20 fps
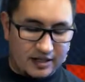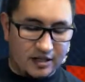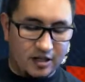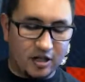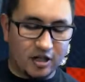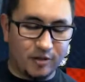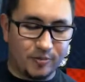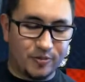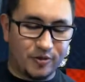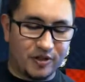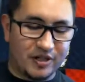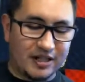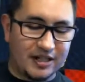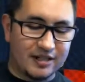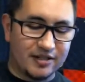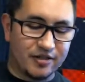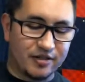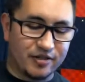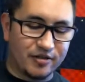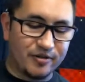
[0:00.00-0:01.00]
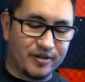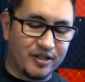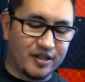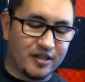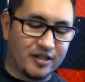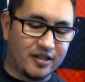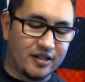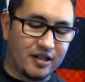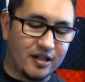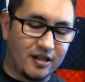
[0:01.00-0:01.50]
Hope you guys are doing
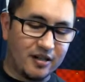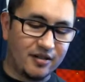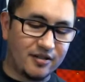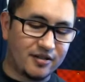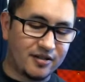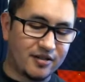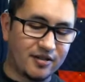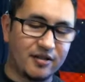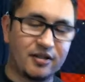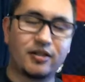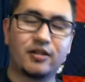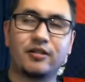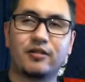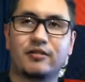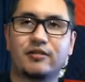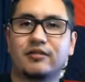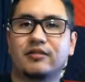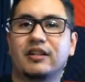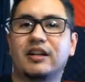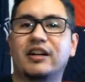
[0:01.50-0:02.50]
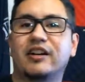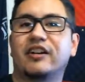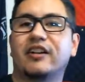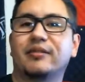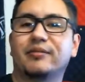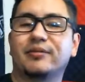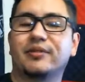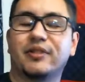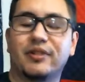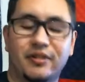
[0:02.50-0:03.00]
good. Also,
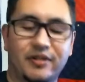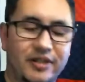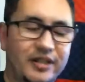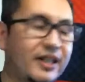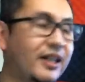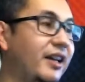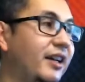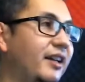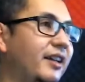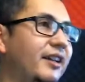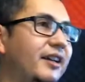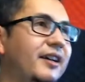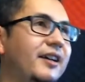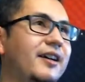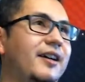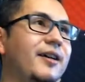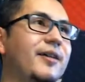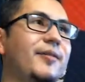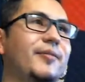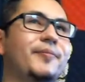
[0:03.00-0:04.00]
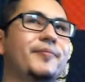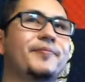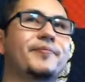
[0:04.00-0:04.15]
again, I